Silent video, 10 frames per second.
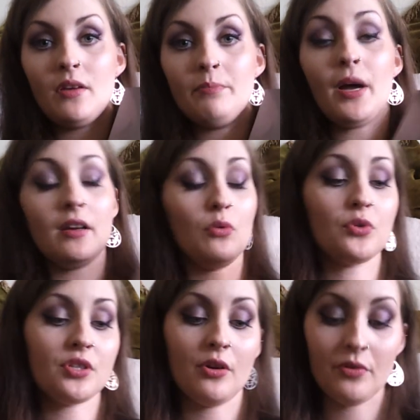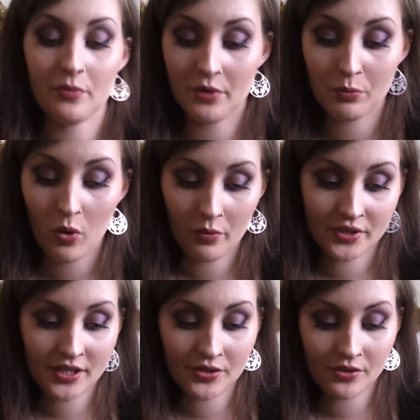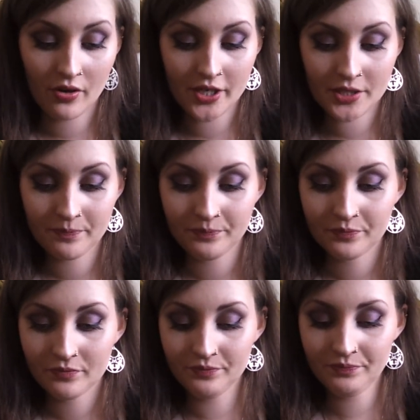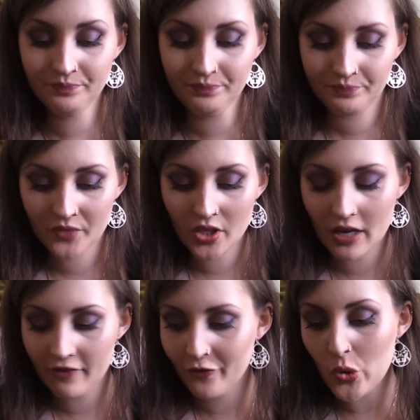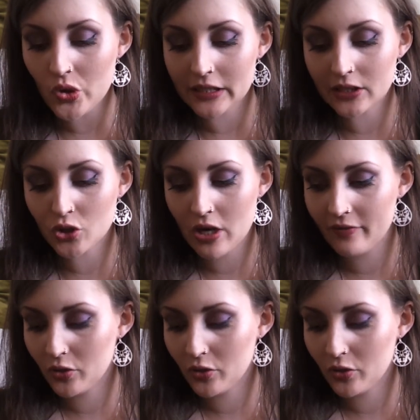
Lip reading: But also with what was inside. You get four little travel